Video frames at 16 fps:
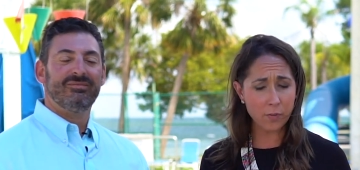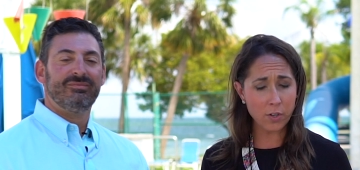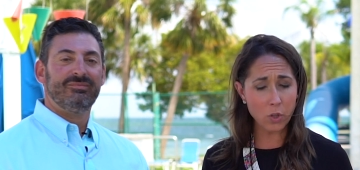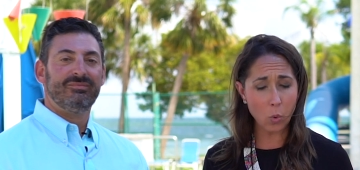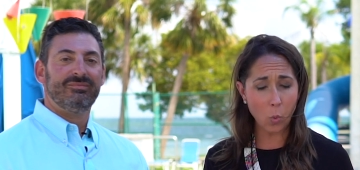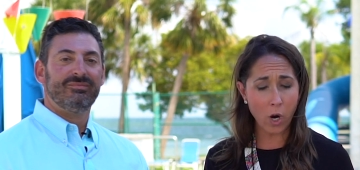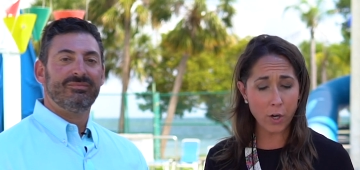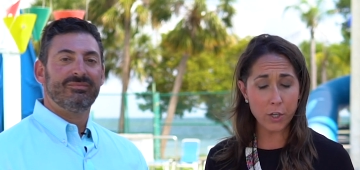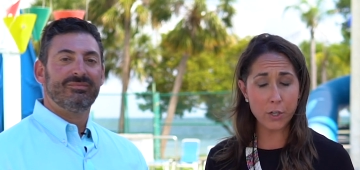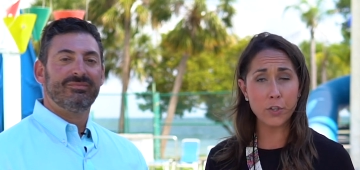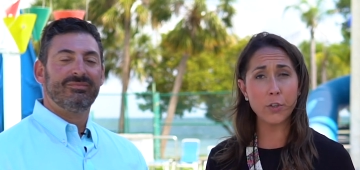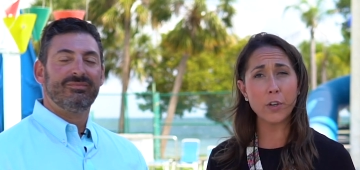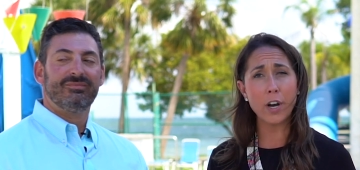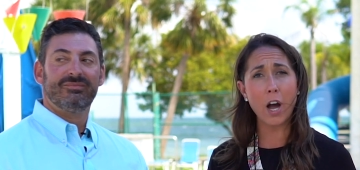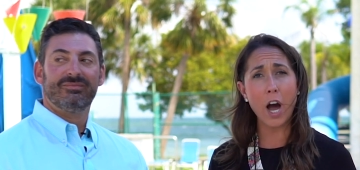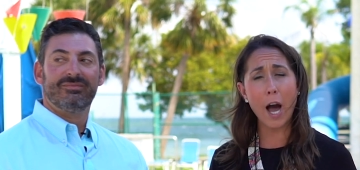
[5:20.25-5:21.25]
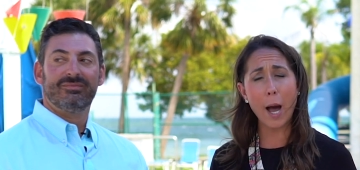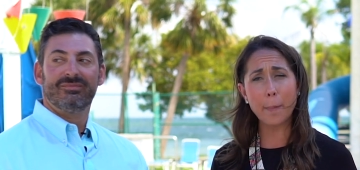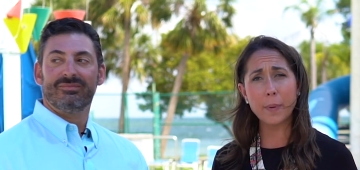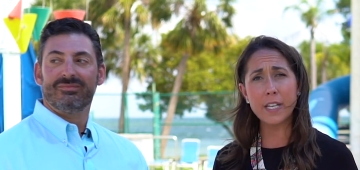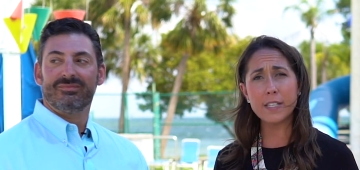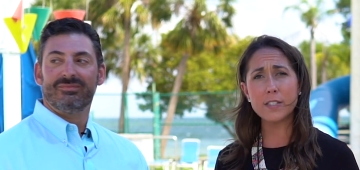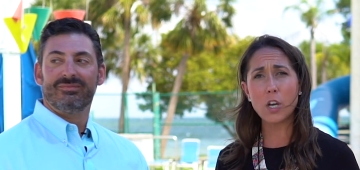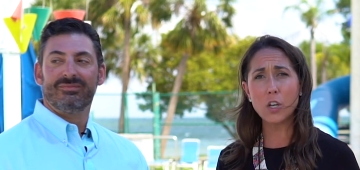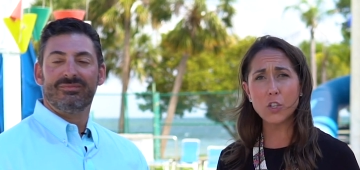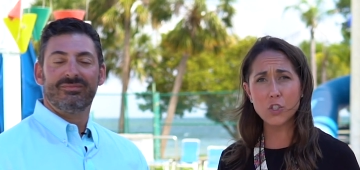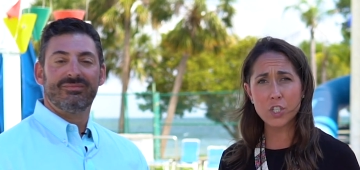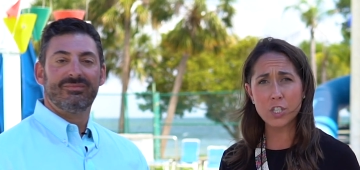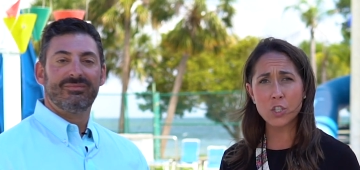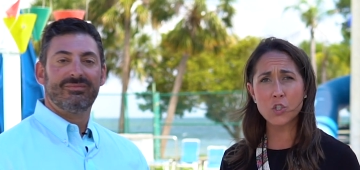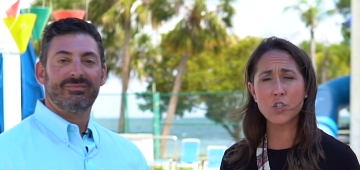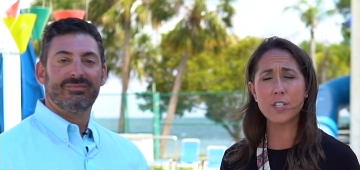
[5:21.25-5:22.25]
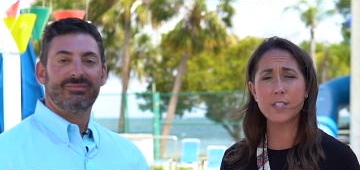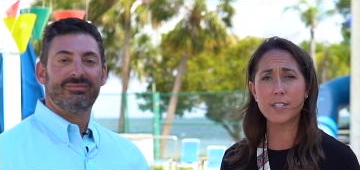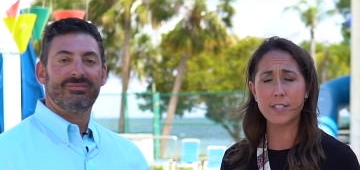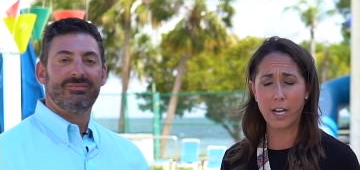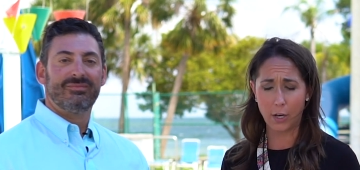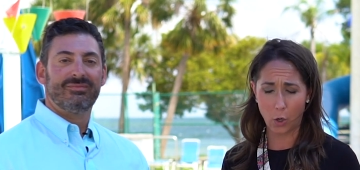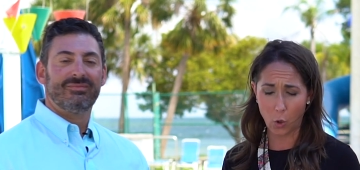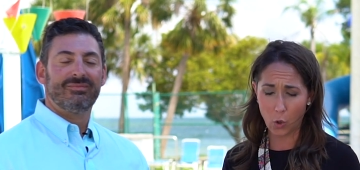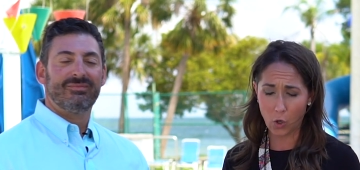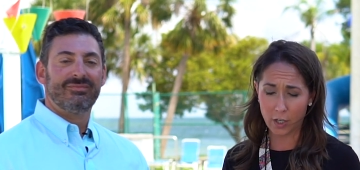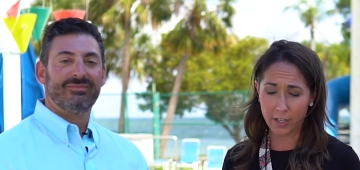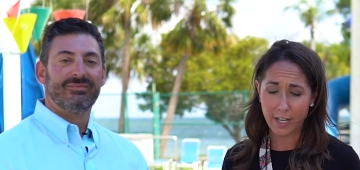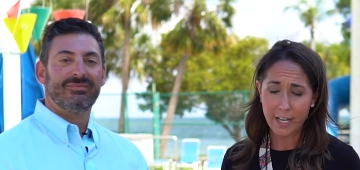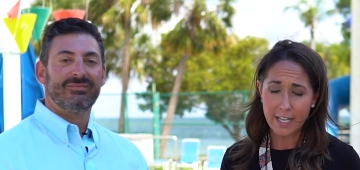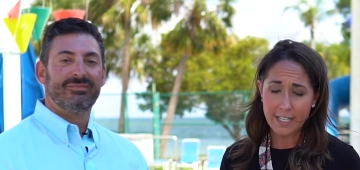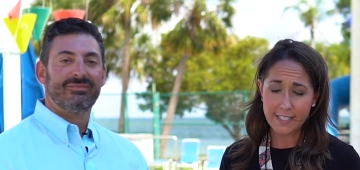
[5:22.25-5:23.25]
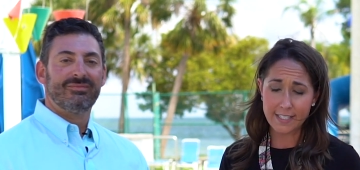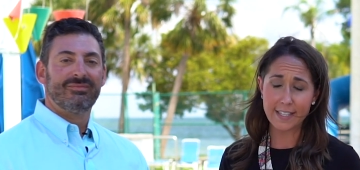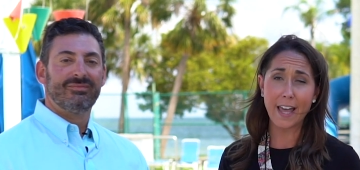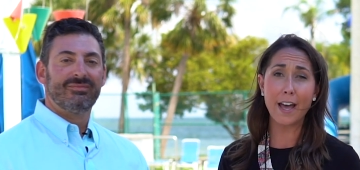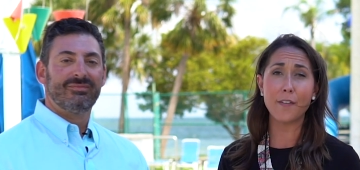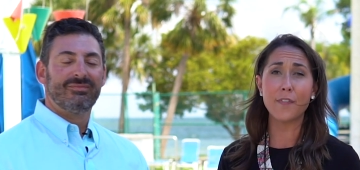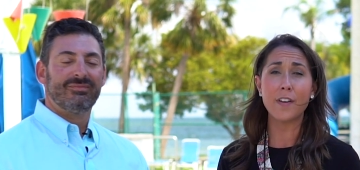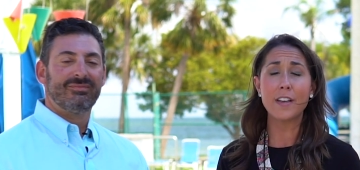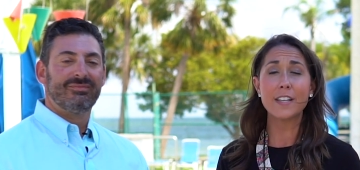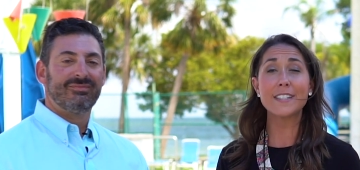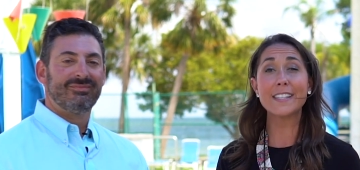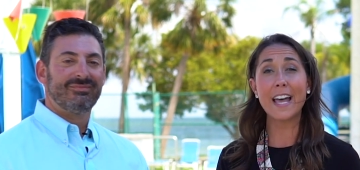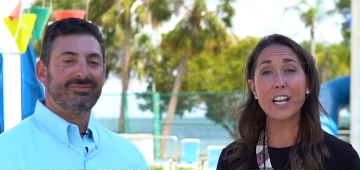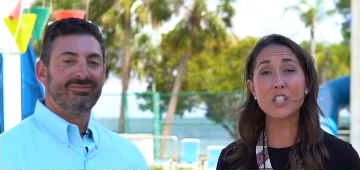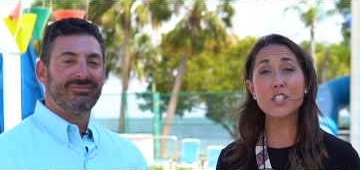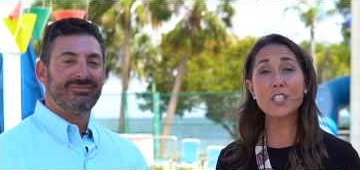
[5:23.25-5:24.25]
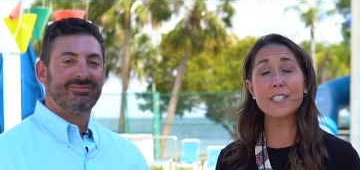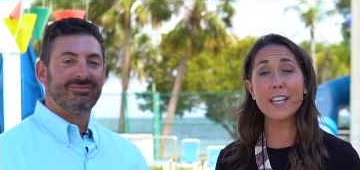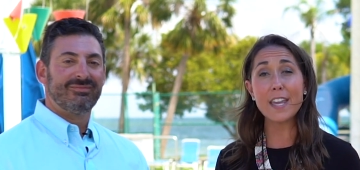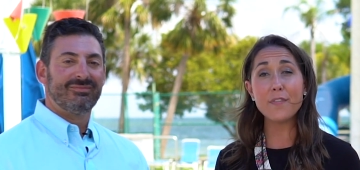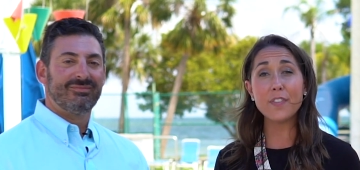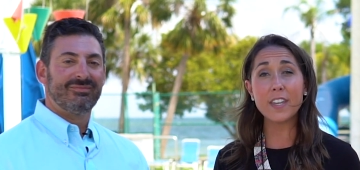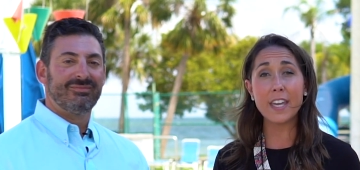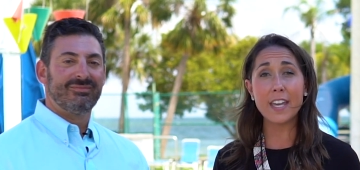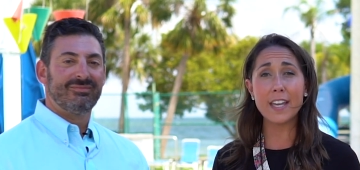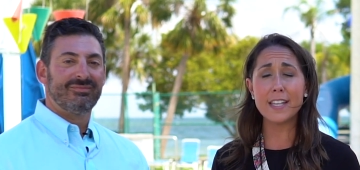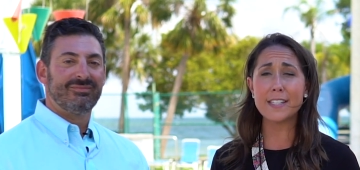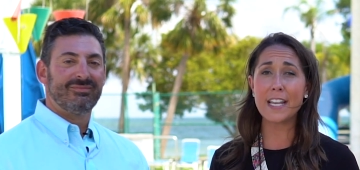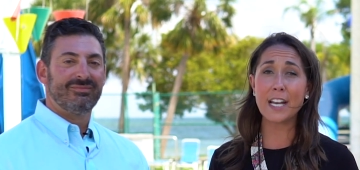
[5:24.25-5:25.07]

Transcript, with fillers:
Speaker 1: around the water, you can go to hopkinsallchildrens.org slash slash safe kids.